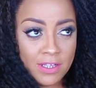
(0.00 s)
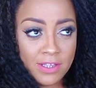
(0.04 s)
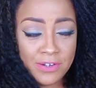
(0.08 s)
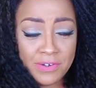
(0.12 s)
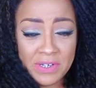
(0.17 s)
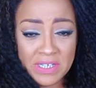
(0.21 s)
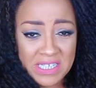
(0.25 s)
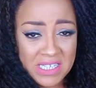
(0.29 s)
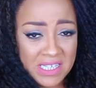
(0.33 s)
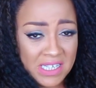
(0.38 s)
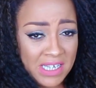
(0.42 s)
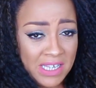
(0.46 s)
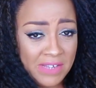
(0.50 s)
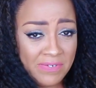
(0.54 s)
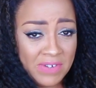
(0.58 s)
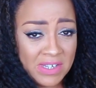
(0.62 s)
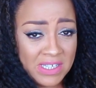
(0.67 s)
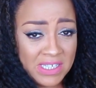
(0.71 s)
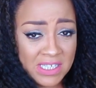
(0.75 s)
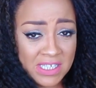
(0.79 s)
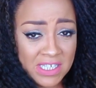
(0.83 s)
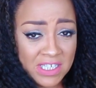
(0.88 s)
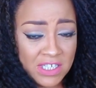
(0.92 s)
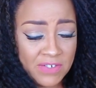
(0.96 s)
There isn't
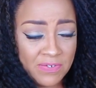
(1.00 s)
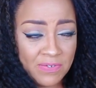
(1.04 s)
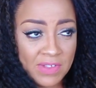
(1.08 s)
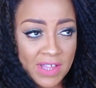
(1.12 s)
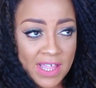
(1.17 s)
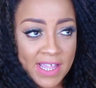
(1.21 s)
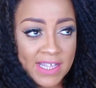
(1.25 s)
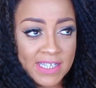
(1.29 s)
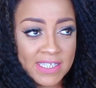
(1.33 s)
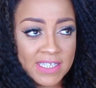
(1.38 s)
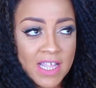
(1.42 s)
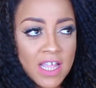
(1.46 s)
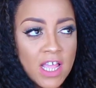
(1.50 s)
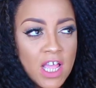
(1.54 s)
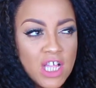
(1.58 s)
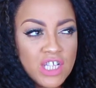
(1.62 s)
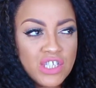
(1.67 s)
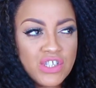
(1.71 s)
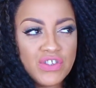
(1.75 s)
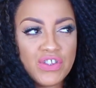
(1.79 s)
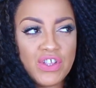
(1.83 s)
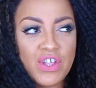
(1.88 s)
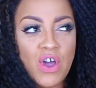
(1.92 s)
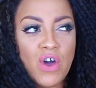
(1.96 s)
even a stitch of lace.
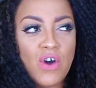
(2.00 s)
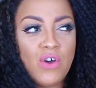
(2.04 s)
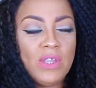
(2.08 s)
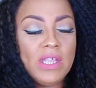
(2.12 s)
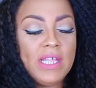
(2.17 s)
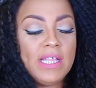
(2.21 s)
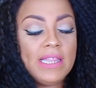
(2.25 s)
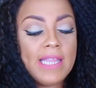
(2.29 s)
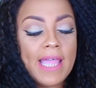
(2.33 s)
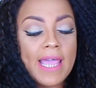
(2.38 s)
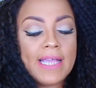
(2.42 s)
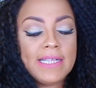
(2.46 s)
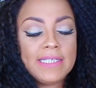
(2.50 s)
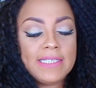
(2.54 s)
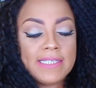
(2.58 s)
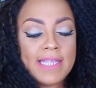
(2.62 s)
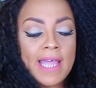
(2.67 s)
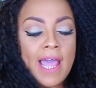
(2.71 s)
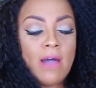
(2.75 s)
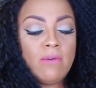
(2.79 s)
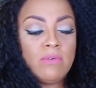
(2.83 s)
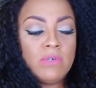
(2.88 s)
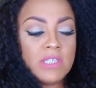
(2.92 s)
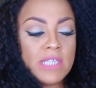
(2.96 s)
So the only lace
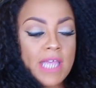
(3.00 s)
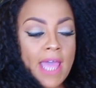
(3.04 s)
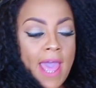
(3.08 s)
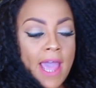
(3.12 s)
that was